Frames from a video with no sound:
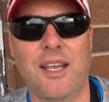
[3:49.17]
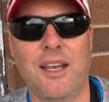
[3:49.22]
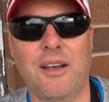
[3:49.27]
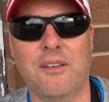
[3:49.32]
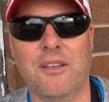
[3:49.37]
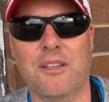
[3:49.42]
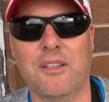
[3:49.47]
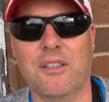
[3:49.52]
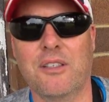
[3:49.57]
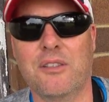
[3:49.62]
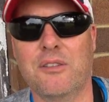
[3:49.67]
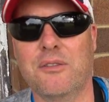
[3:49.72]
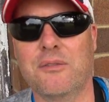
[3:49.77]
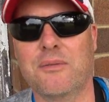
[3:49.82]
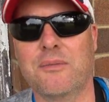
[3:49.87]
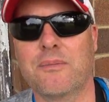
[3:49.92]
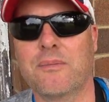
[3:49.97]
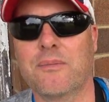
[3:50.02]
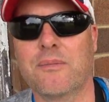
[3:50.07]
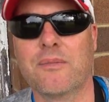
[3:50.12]
how the whole
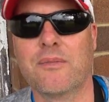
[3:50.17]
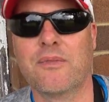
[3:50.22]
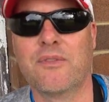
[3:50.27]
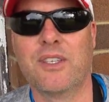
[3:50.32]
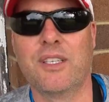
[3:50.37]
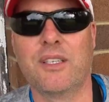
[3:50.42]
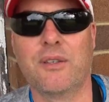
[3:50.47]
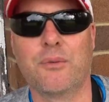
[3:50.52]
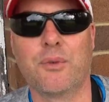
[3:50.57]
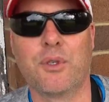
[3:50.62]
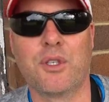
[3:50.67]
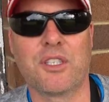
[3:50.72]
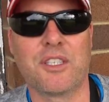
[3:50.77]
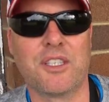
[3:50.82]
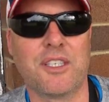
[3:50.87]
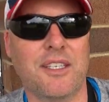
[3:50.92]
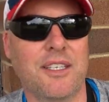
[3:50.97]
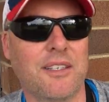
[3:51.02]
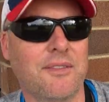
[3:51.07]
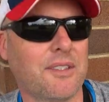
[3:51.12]
thing
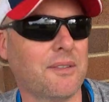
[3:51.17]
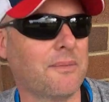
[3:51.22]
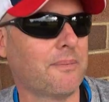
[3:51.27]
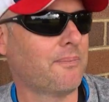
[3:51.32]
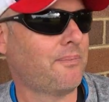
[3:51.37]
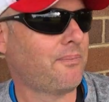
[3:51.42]
works together.